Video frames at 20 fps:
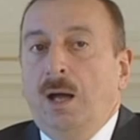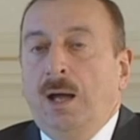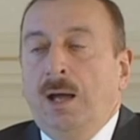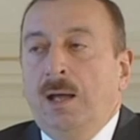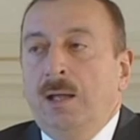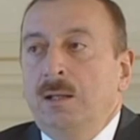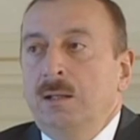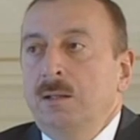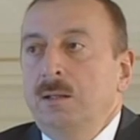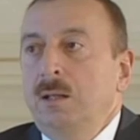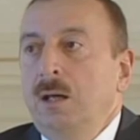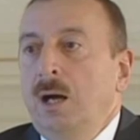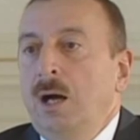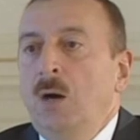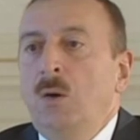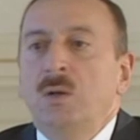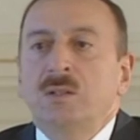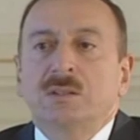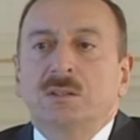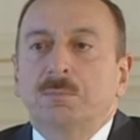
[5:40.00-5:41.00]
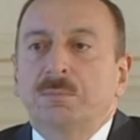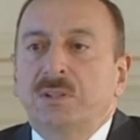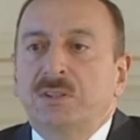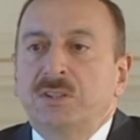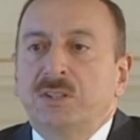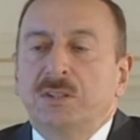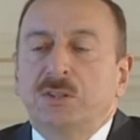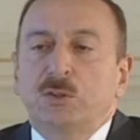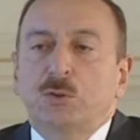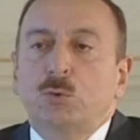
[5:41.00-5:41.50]
And how
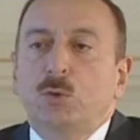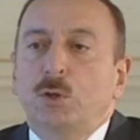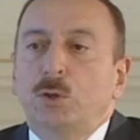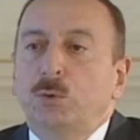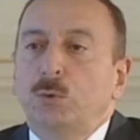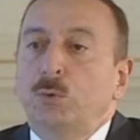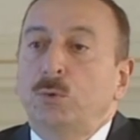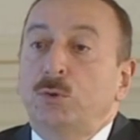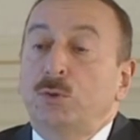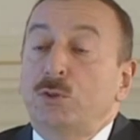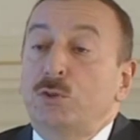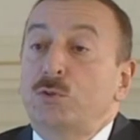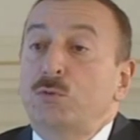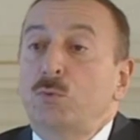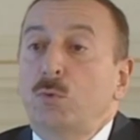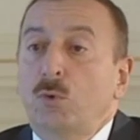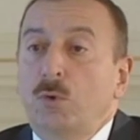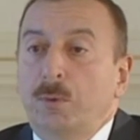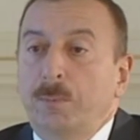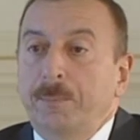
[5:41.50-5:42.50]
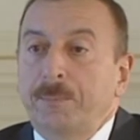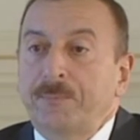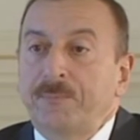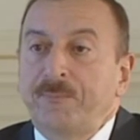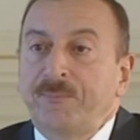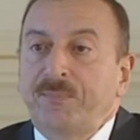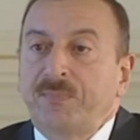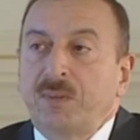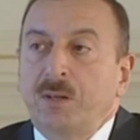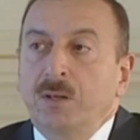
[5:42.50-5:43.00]
Azerbaijan is going to transform,
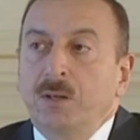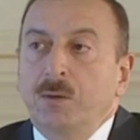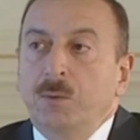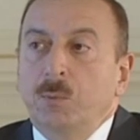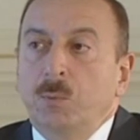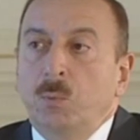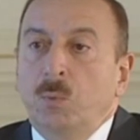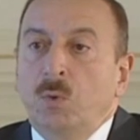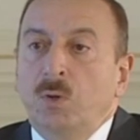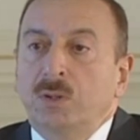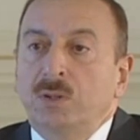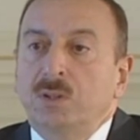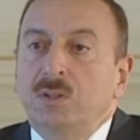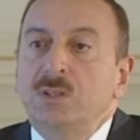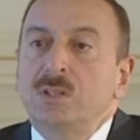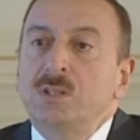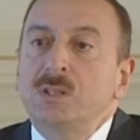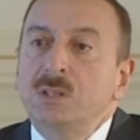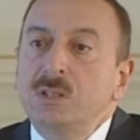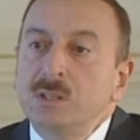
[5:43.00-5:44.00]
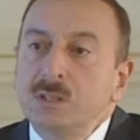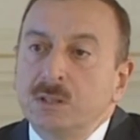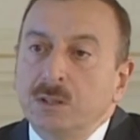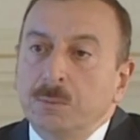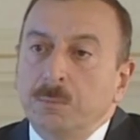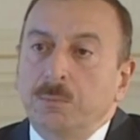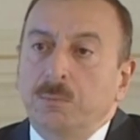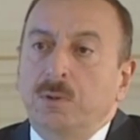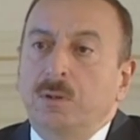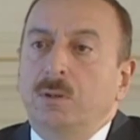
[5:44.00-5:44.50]
what
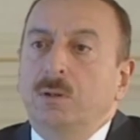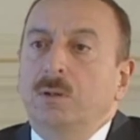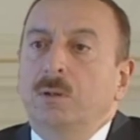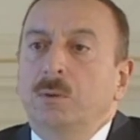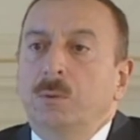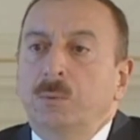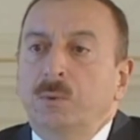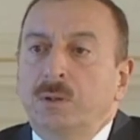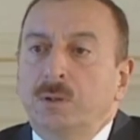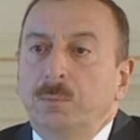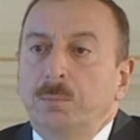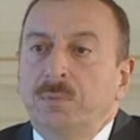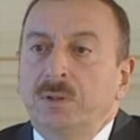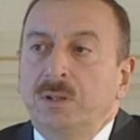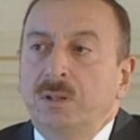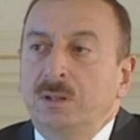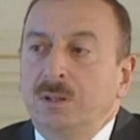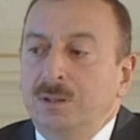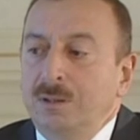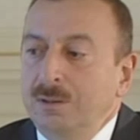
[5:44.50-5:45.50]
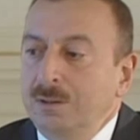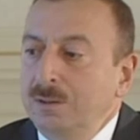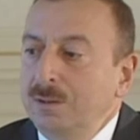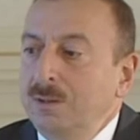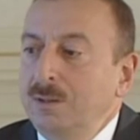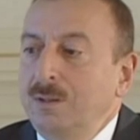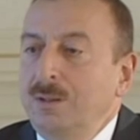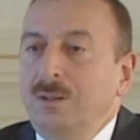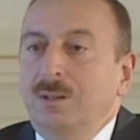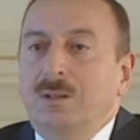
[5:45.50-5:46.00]
system will be,
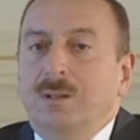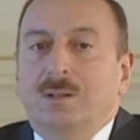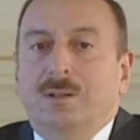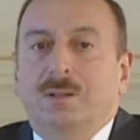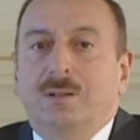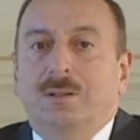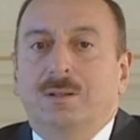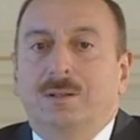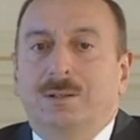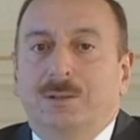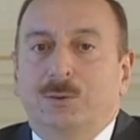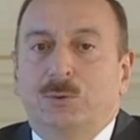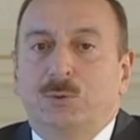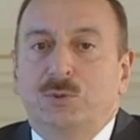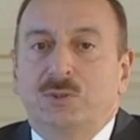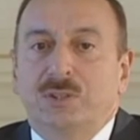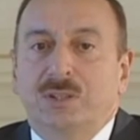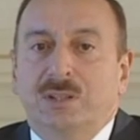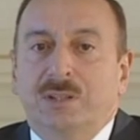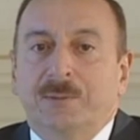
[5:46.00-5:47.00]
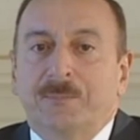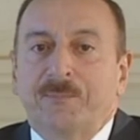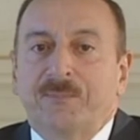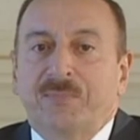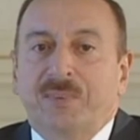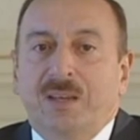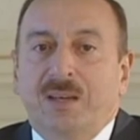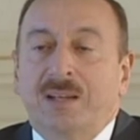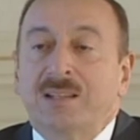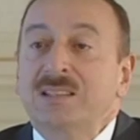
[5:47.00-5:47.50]
how to say,
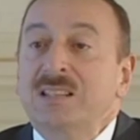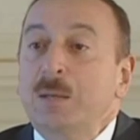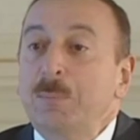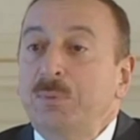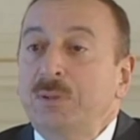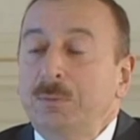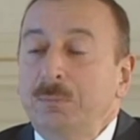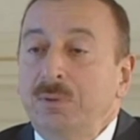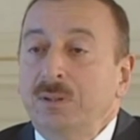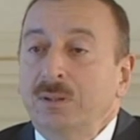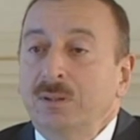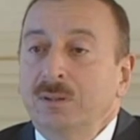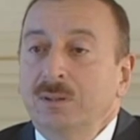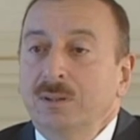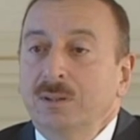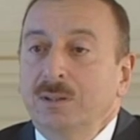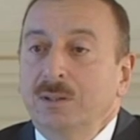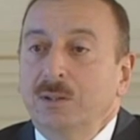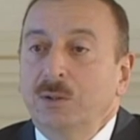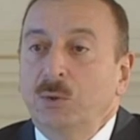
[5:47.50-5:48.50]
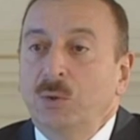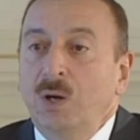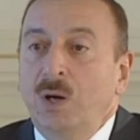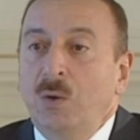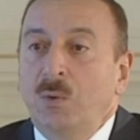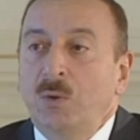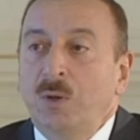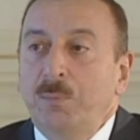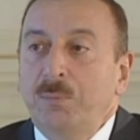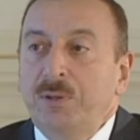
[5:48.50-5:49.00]
acceptable to
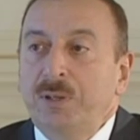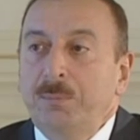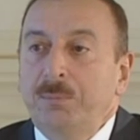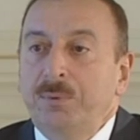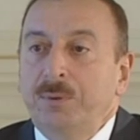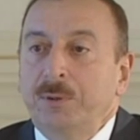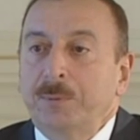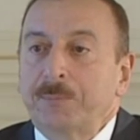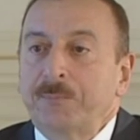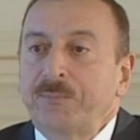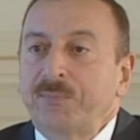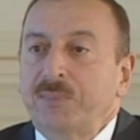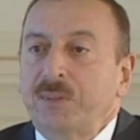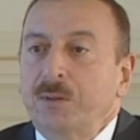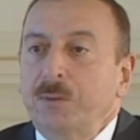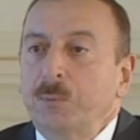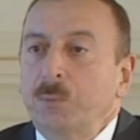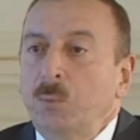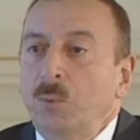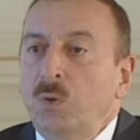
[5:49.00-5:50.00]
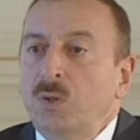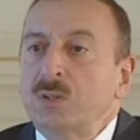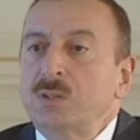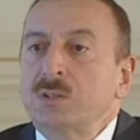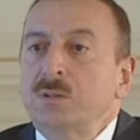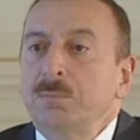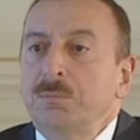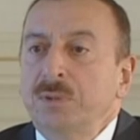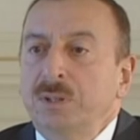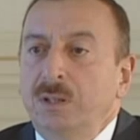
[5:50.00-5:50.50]
our people
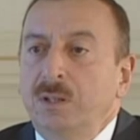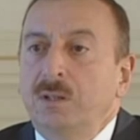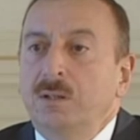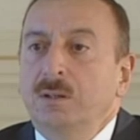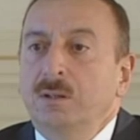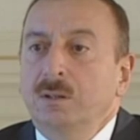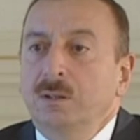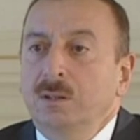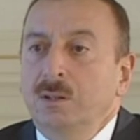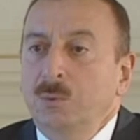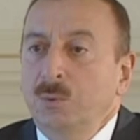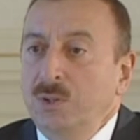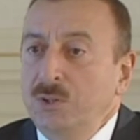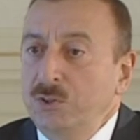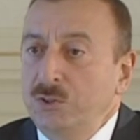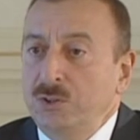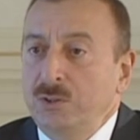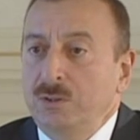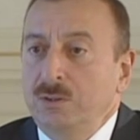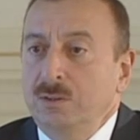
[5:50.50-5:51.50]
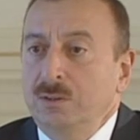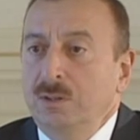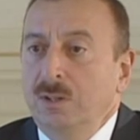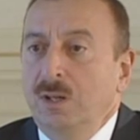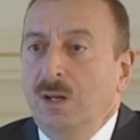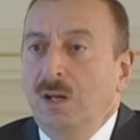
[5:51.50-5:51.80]
was a big question.